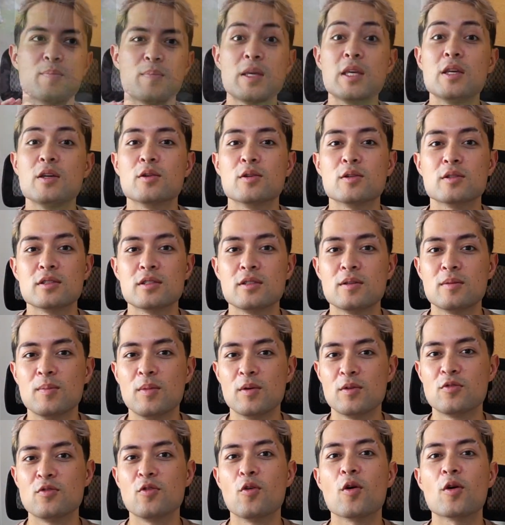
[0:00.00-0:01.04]
peeled
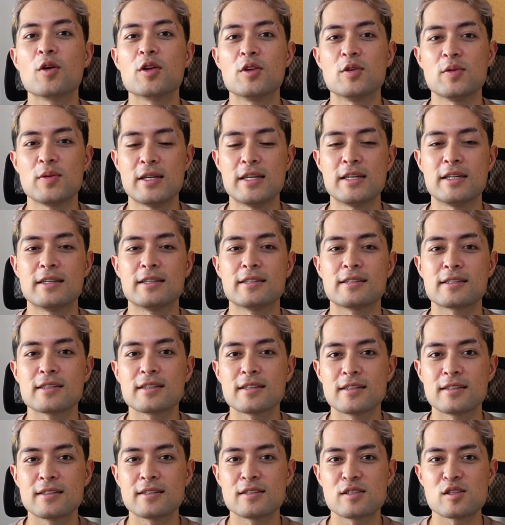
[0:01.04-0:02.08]
before you eat it.
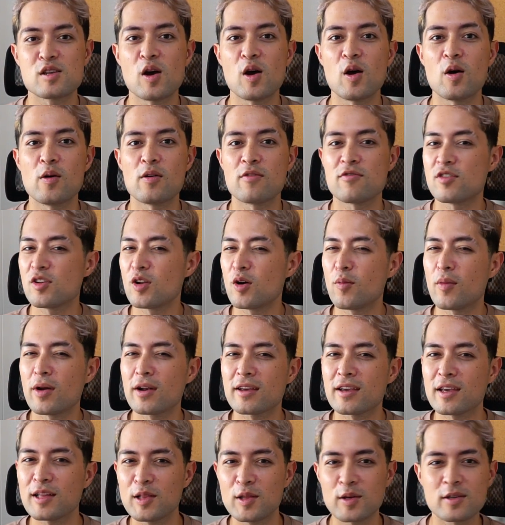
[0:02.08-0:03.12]
So if you don't want
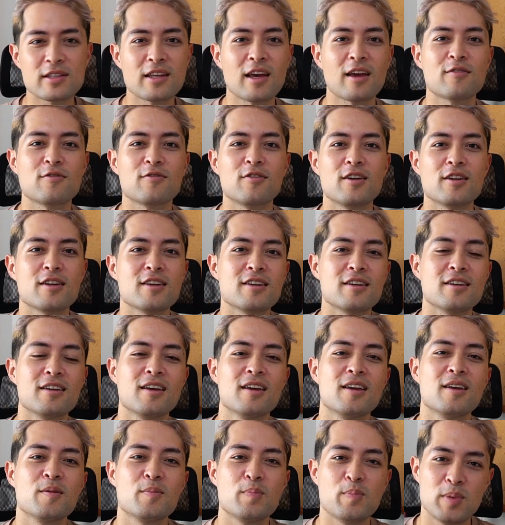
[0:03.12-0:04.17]
to get looked at funny,
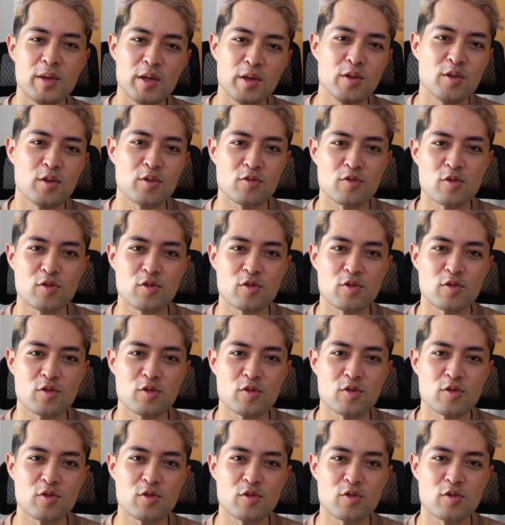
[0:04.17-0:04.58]
peel your